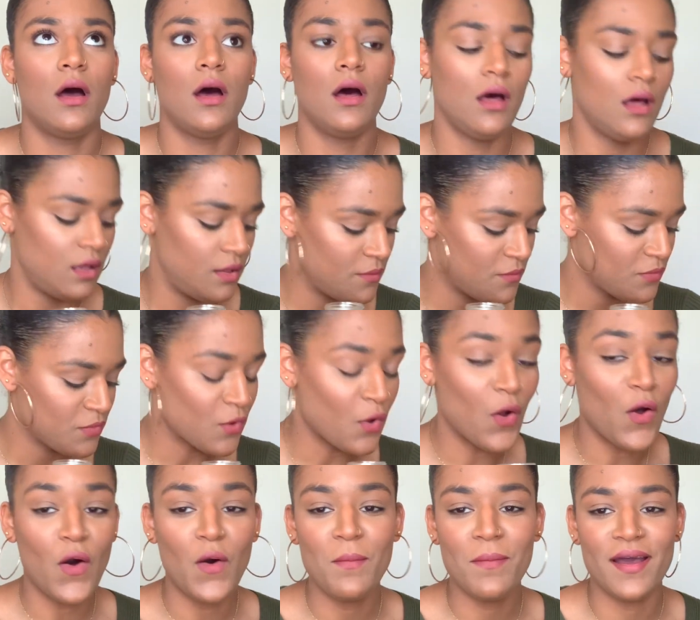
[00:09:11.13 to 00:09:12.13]

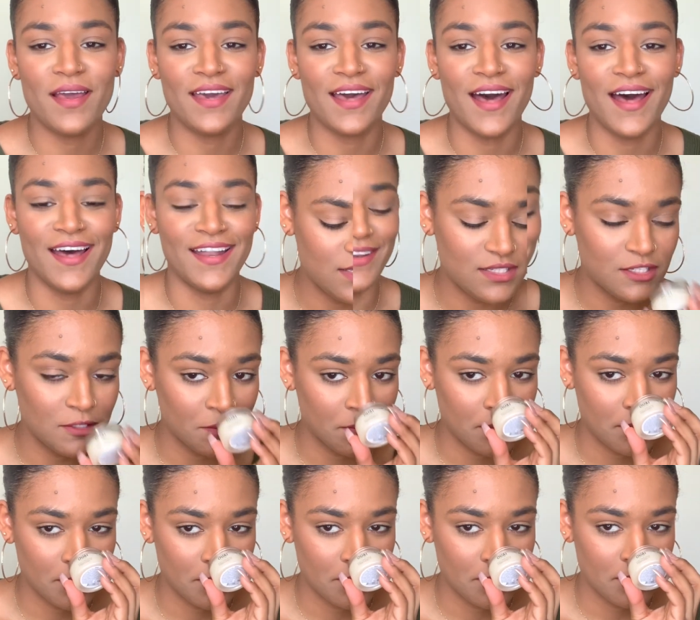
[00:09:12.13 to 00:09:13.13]
Oh my God, you guys.
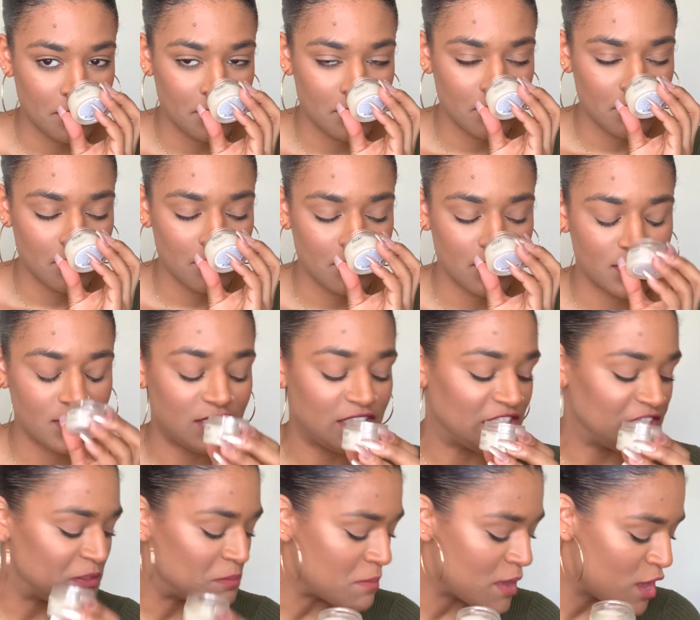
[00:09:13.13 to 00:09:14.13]

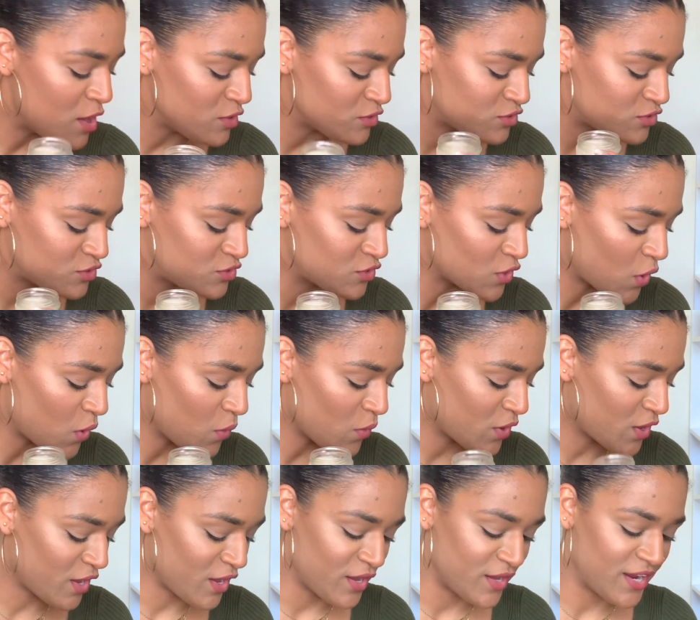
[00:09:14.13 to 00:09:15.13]
Smells so
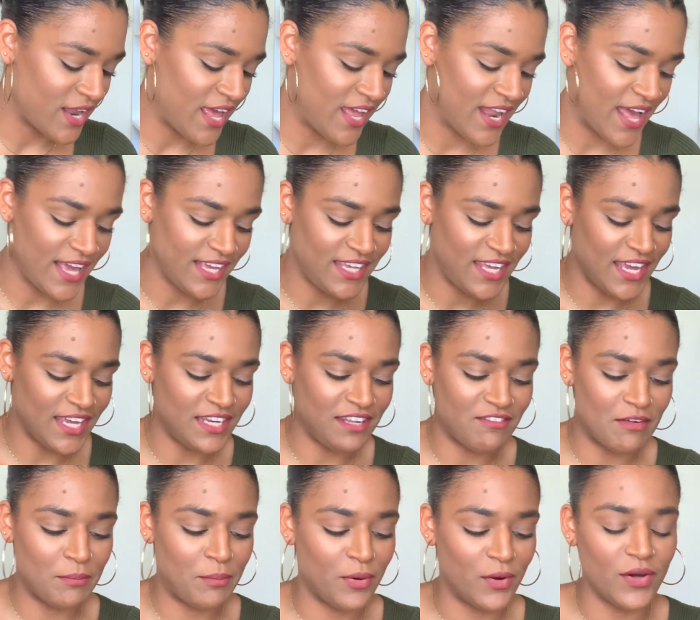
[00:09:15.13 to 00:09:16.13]
good. And I can't
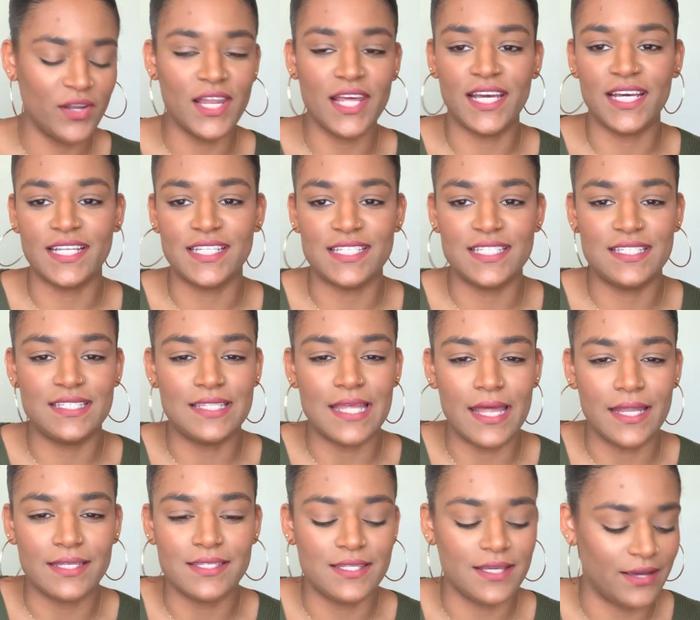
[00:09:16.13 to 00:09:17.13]
even put like a
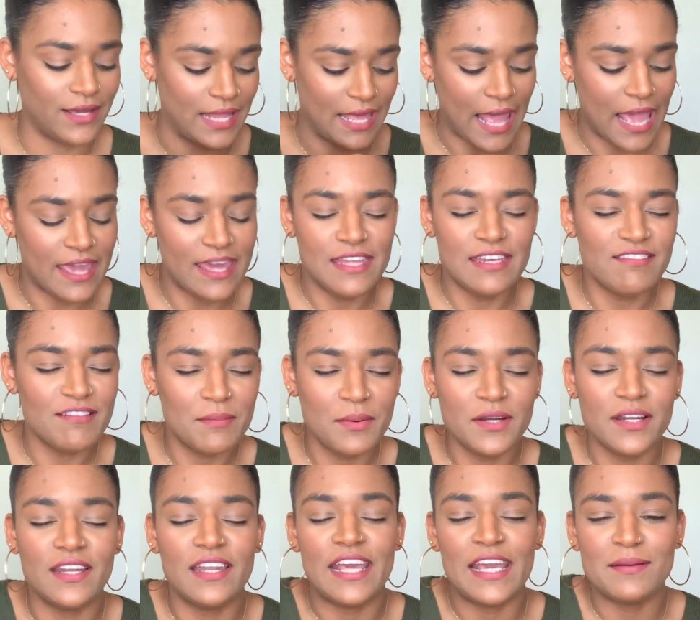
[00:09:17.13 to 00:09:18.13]
scent to, like I can't even
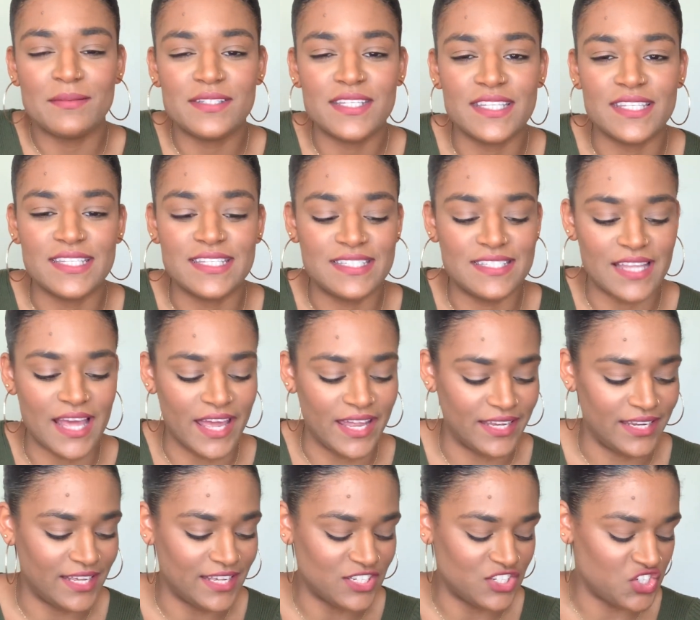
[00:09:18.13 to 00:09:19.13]
put a name to the scent.
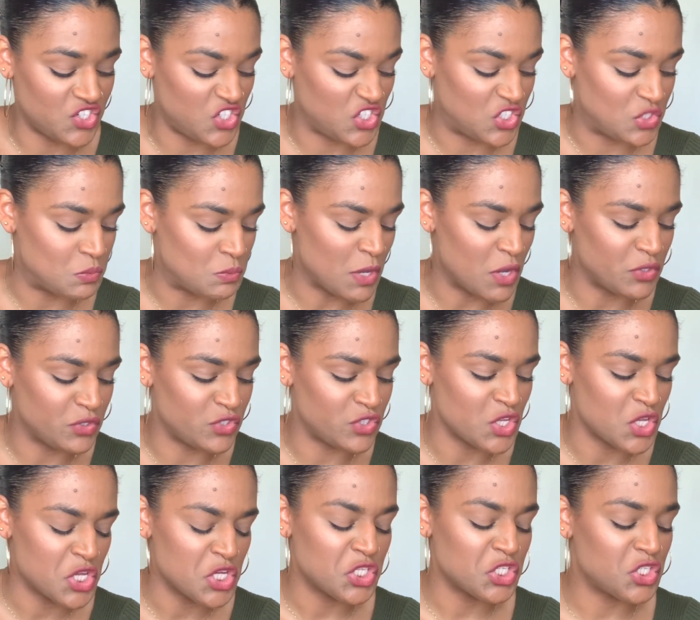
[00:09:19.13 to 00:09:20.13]
It just smells
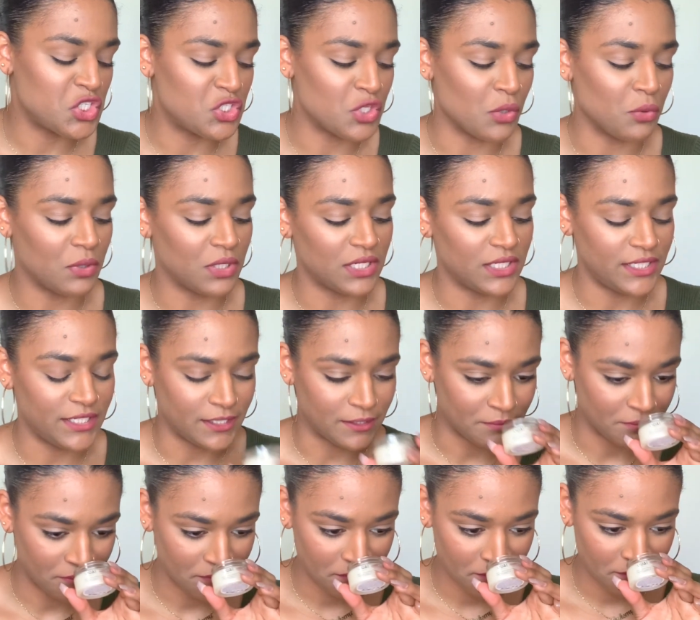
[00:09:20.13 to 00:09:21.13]
so
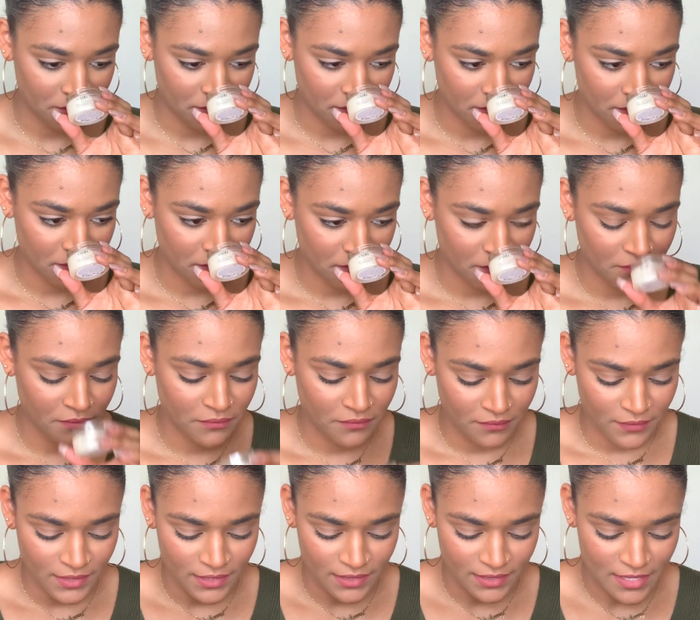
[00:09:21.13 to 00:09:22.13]
clean.
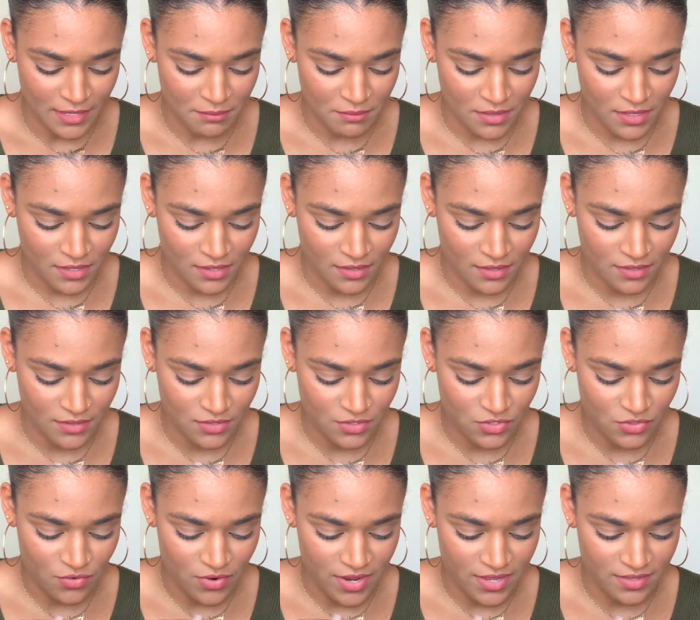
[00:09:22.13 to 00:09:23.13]
Let me
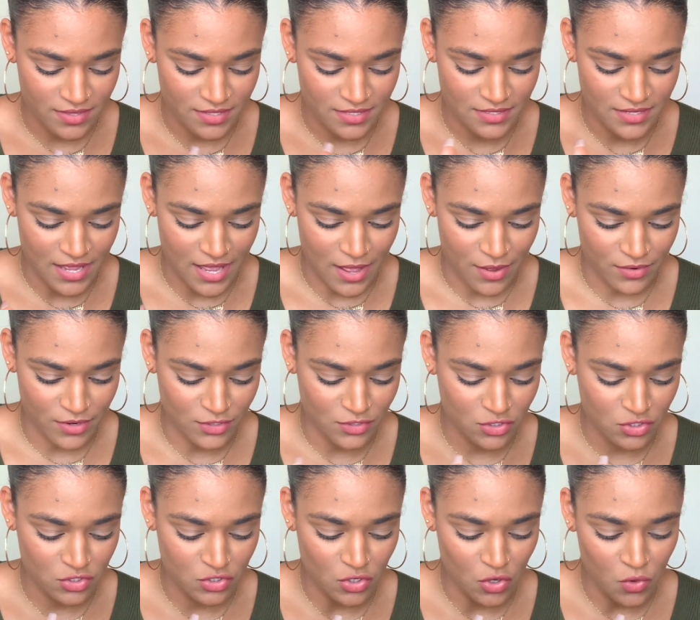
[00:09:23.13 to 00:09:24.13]
try this out. It's
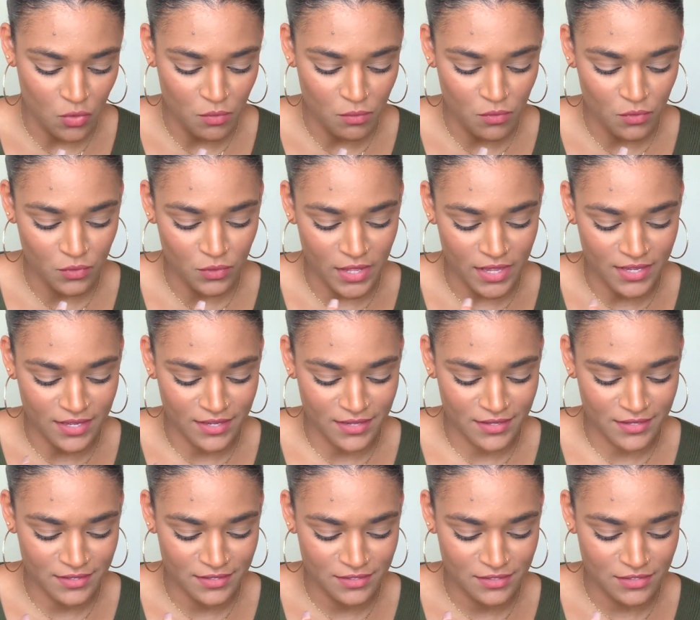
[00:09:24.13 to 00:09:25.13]
so like
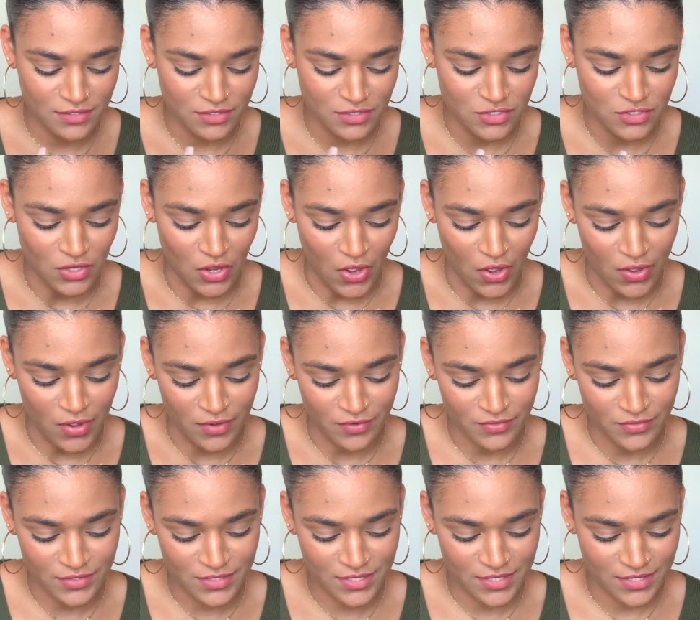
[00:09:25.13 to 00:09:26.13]

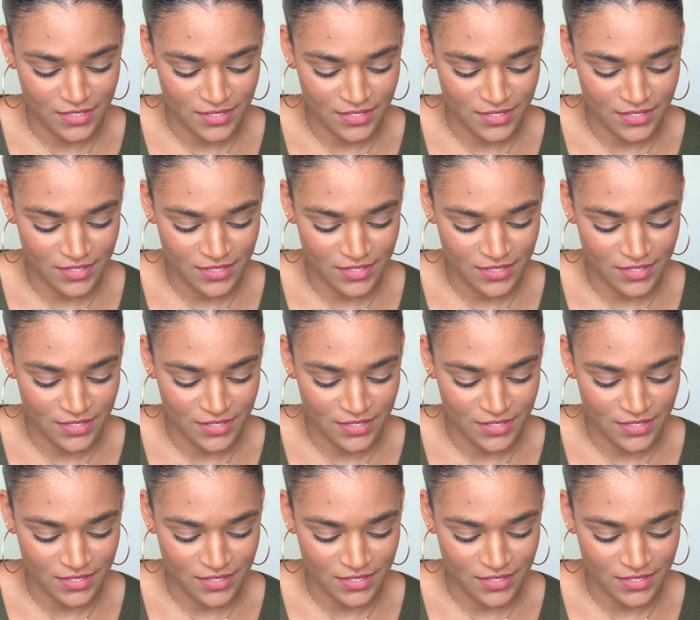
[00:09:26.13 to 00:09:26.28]
soft.